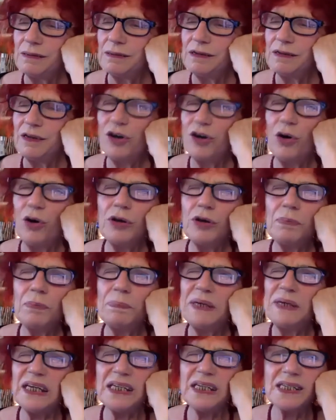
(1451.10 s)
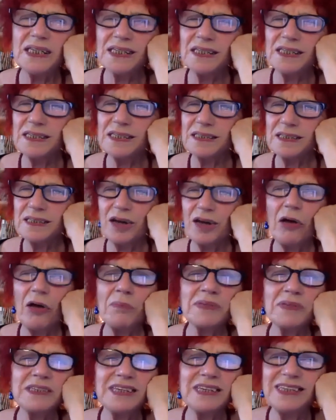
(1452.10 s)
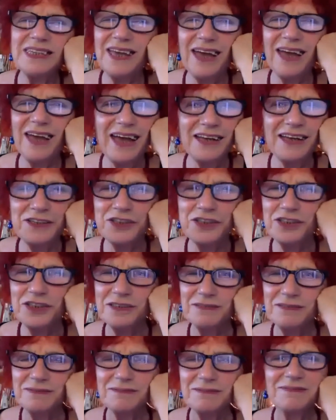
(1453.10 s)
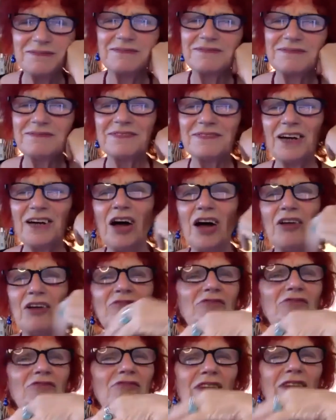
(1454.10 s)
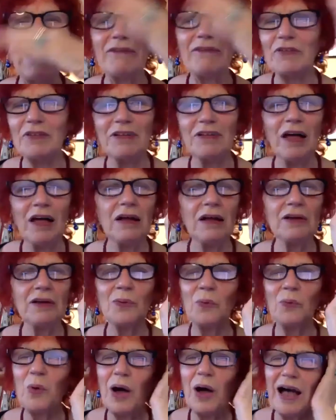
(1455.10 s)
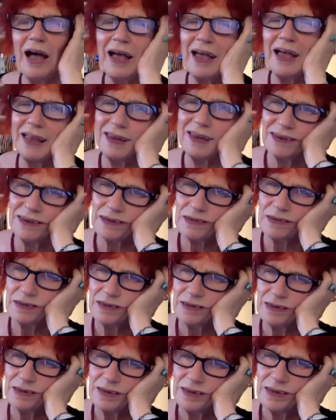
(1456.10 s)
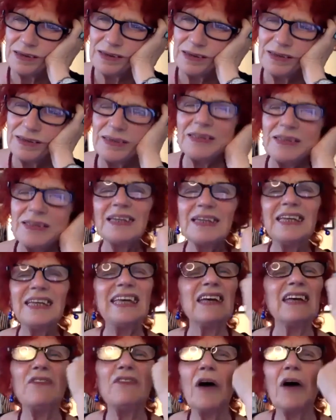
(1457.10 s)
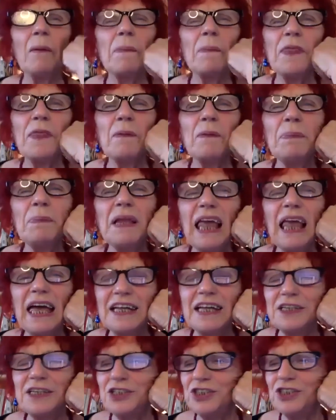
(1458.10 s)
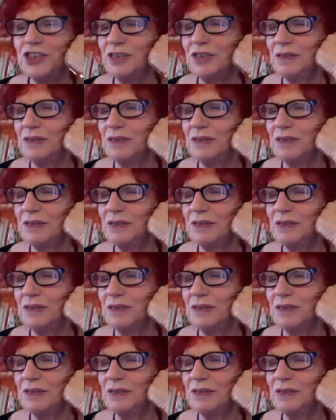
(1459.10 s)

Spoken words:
Go to pieces, come to the edge. Unravel, unwind. Give up the pledge.